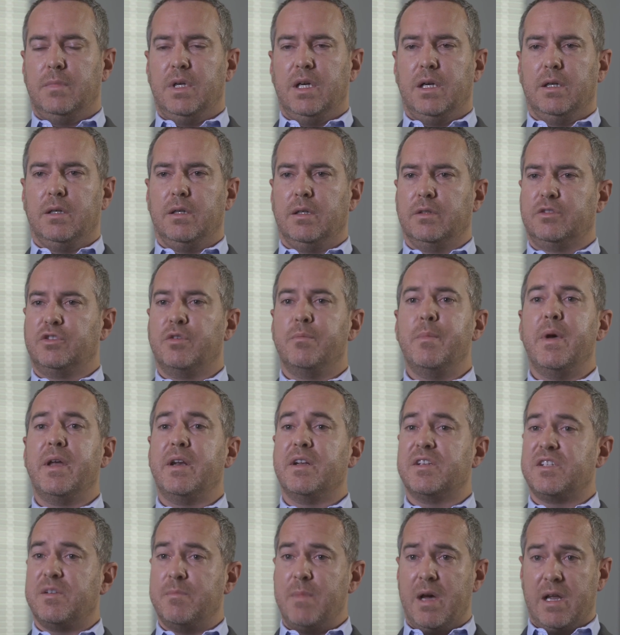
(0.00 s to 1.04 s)
uh, a
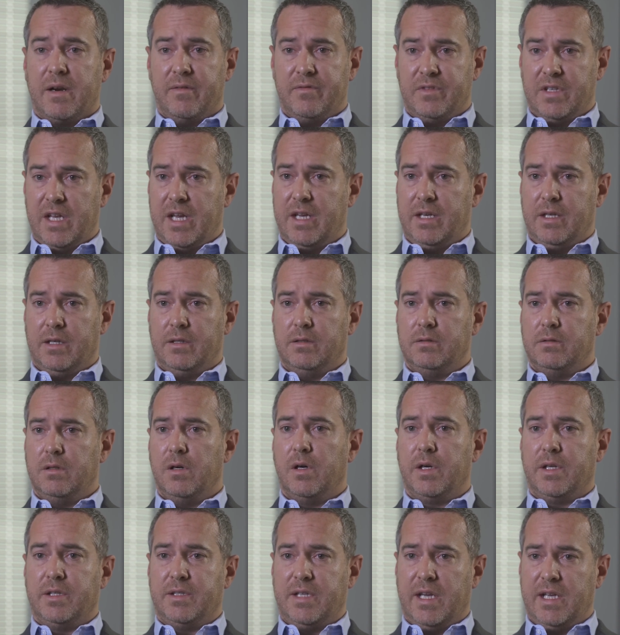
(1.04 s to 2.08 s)
tremendous amount of data
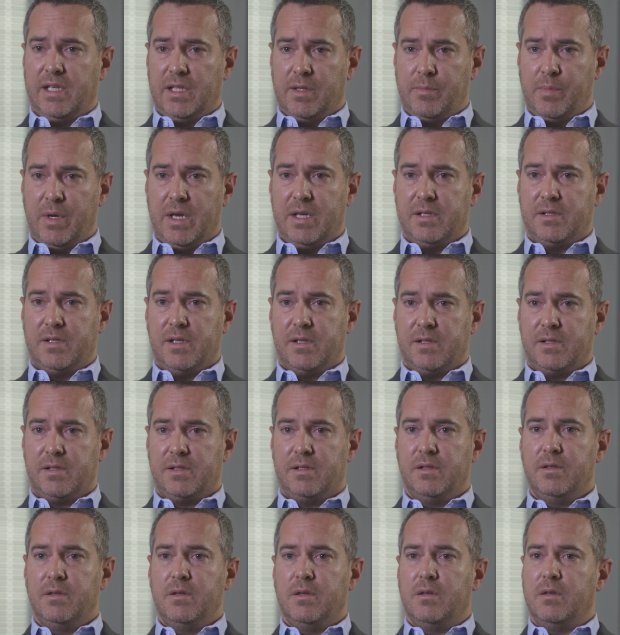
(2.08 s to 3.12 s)
on a daily
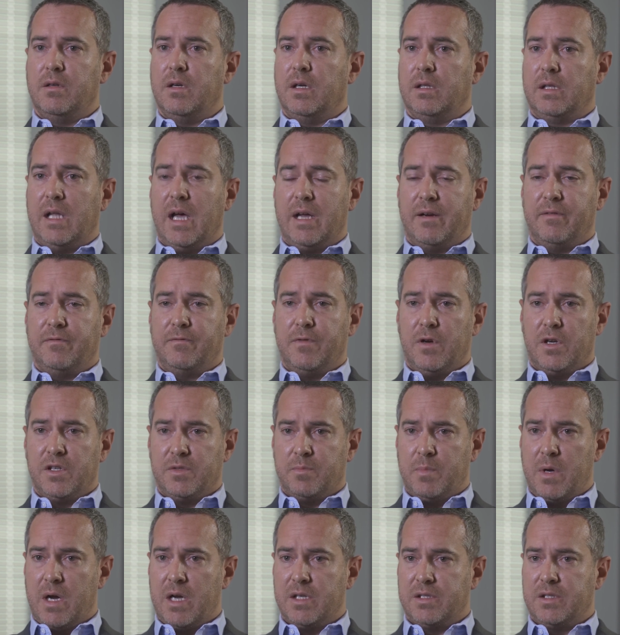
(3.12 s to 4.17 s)
basis, a lot of false
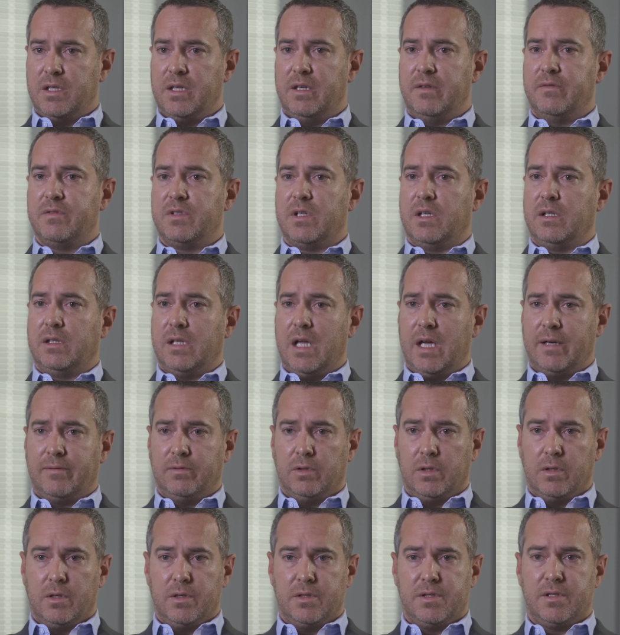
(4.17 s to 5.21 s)
positives, a lot of
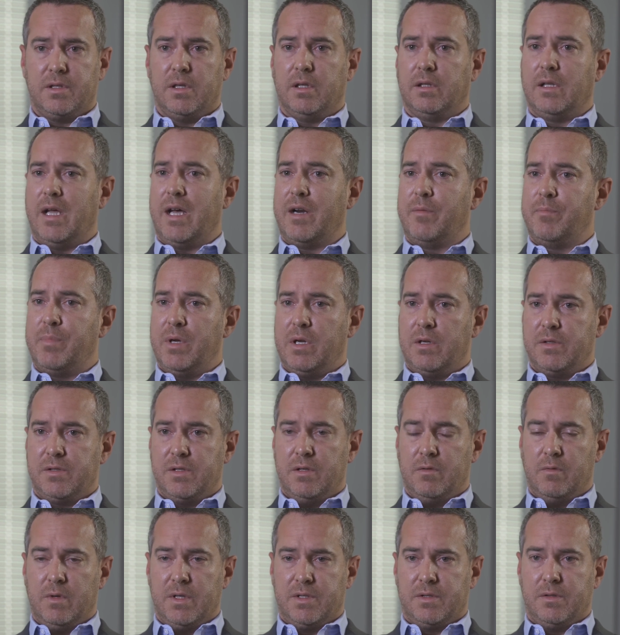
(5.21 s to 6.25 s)
alerts, a lot of bells
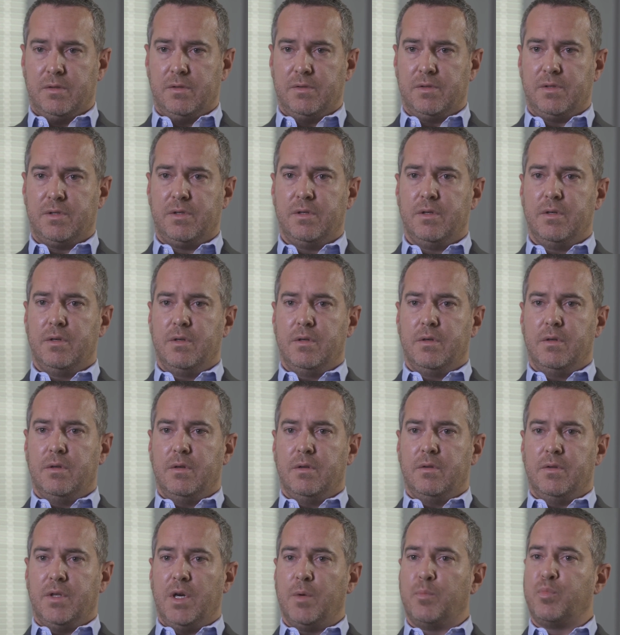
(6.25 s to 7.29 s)
and whistles,
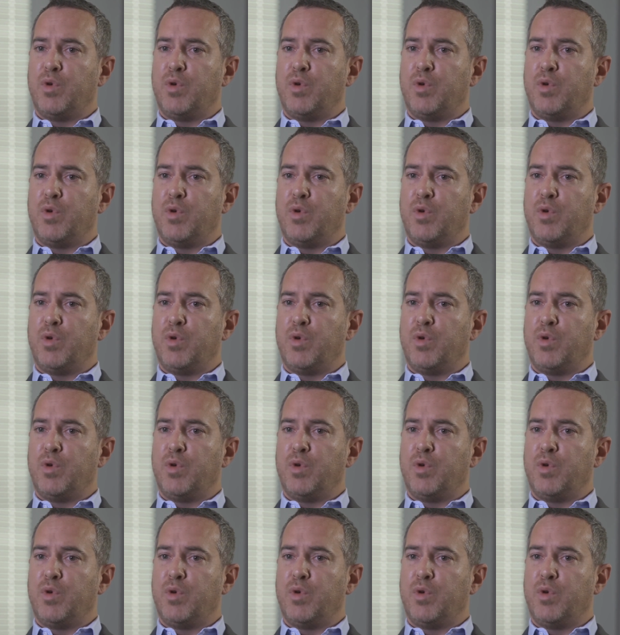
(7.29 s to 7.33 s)
their